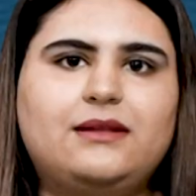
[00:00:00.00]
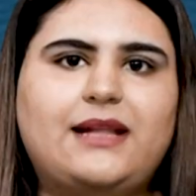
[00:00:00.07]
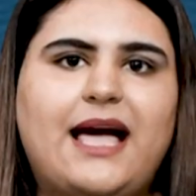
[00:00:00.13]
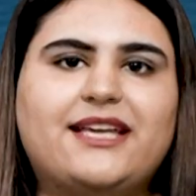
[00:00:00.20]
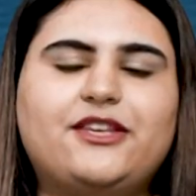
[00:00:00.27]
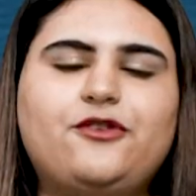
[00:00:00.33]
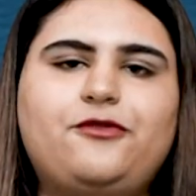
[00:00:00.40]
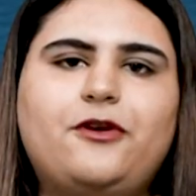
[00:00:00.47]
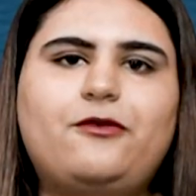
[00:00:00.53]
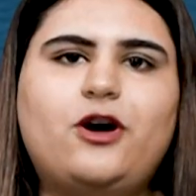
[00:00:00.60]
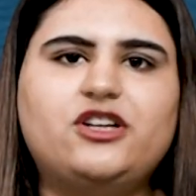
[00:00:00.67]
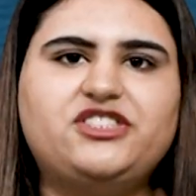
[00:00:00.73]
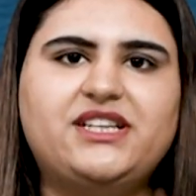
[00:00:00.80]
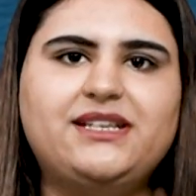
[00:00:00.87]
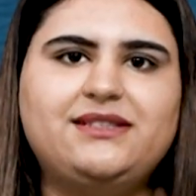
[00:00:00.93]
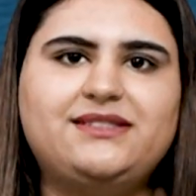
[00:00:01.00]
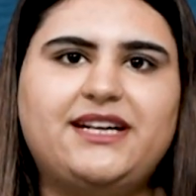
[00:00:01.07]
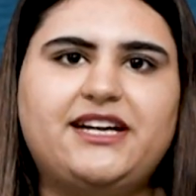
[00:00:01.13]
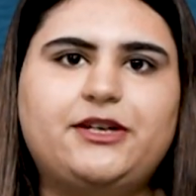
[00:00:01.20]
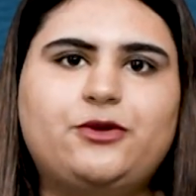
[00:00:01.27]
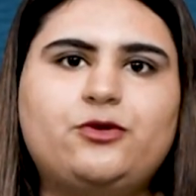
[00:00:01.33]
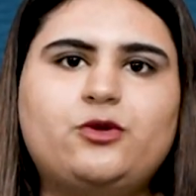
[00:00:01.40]
Thank you for watching.
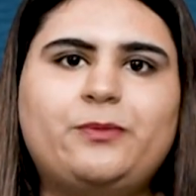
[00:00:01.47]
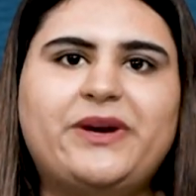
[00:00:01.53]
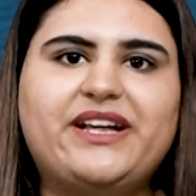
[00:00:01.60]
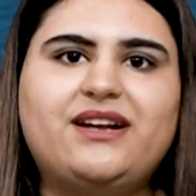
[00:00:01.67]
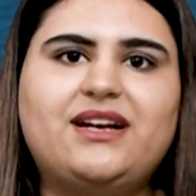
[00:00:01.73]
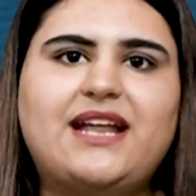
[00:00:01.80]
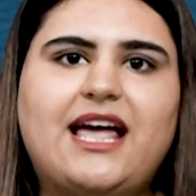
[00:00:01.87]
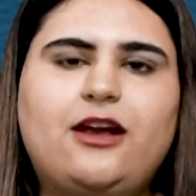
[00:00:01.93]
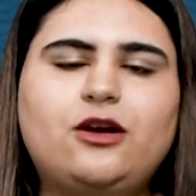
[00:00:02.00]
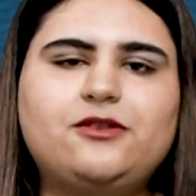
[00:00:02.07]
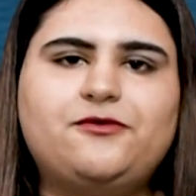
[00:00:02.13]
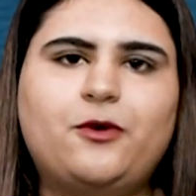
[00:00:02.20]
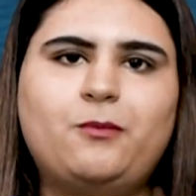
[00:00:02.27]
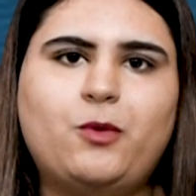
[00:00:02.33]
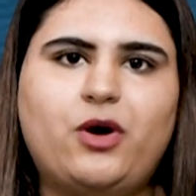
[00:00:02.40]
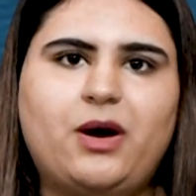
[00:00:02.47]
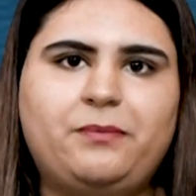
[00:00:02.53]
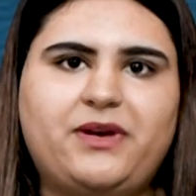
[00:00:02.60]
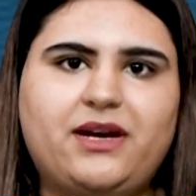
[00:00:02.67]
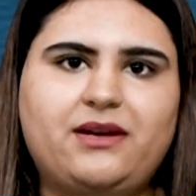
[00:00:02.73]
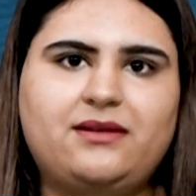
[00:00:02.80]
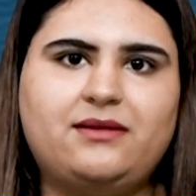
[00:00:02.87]
Stay tuned to Medical Dialogues for more
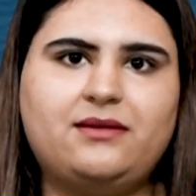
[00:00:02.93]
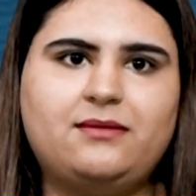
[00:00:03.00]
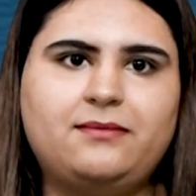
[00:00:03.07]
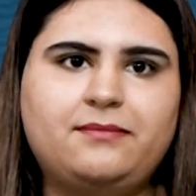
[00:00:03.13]
updates.